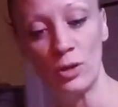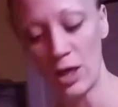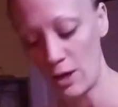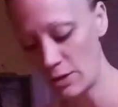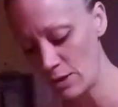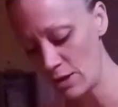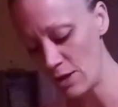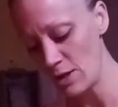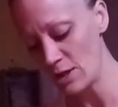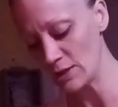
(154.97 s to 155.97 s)
okay?
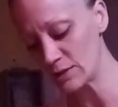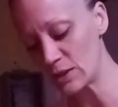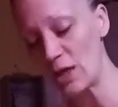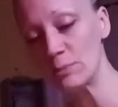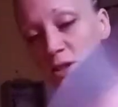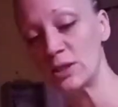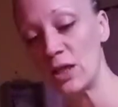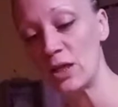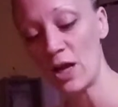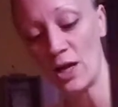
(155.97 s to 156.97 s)
It's time to
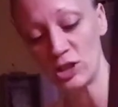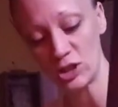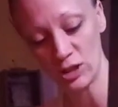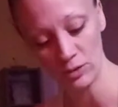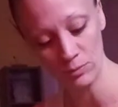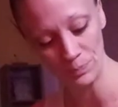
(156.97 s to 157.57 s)
take action.